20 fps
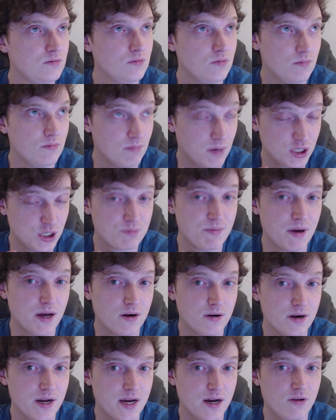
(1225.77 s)
much
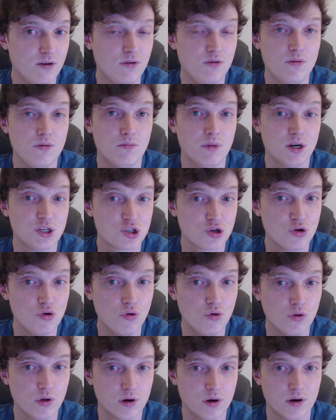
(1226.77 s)
better now, much
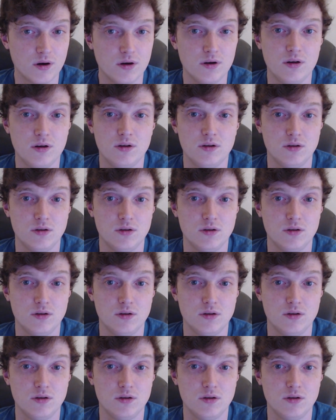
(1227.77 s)
cooler.